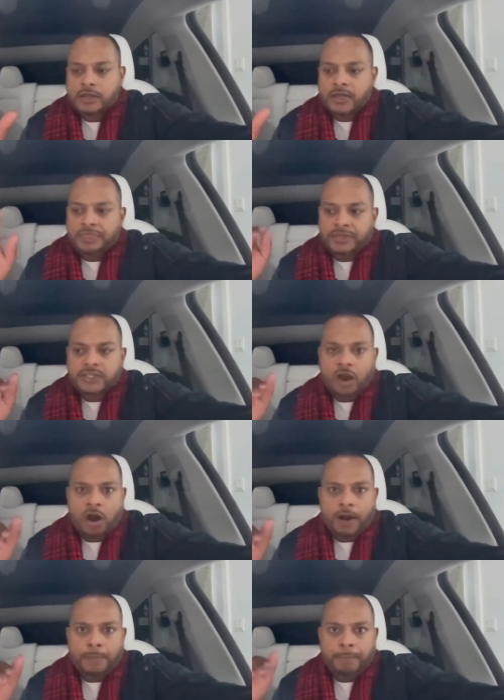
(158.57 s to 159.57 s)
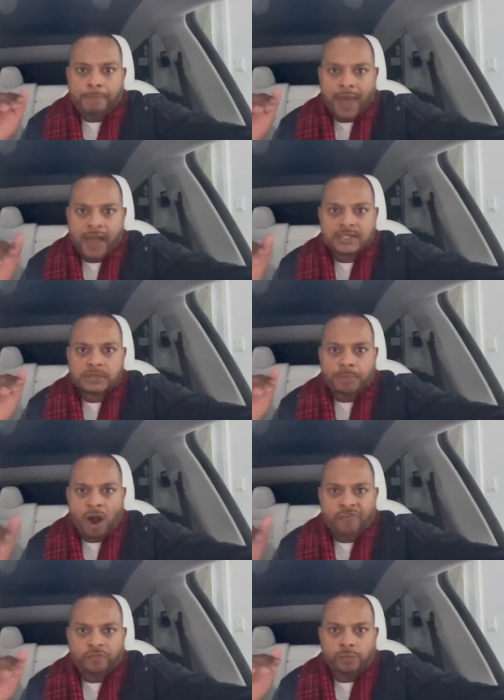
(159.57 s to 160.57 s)
This car packs a
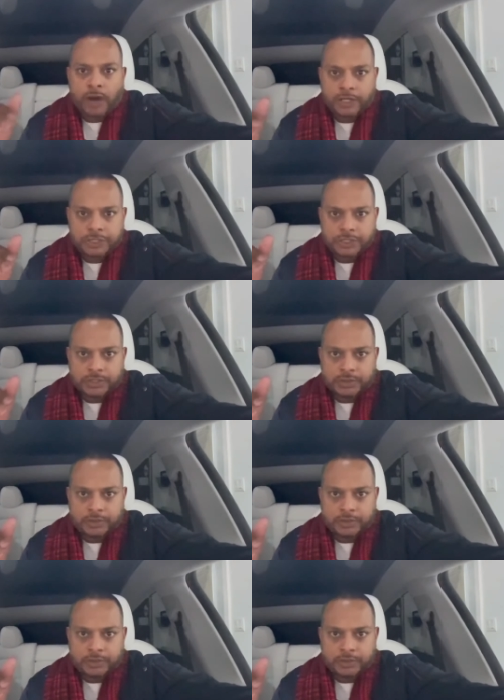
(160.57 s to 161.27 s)
powerful punch.